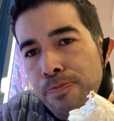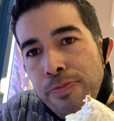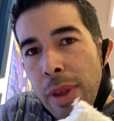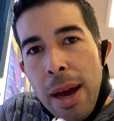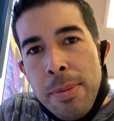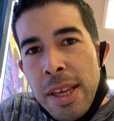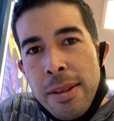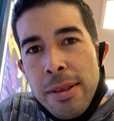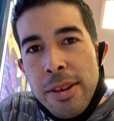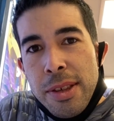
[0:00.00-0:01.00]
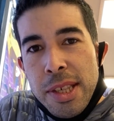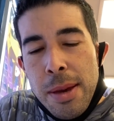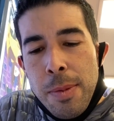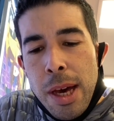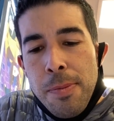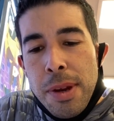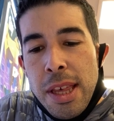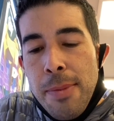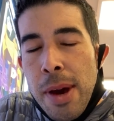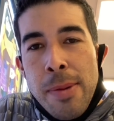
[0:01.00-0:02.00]
I mean, they're the same company, they
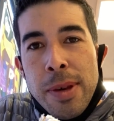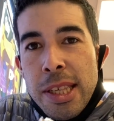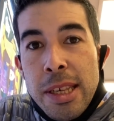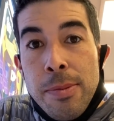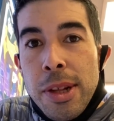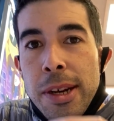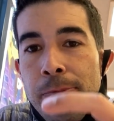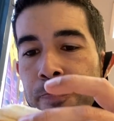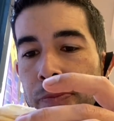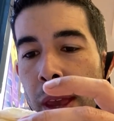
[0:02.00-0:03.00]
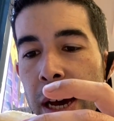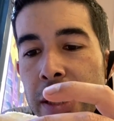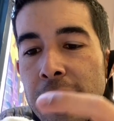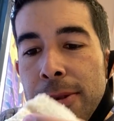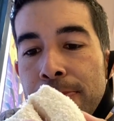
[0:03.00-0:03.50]
might be similar. I don't know.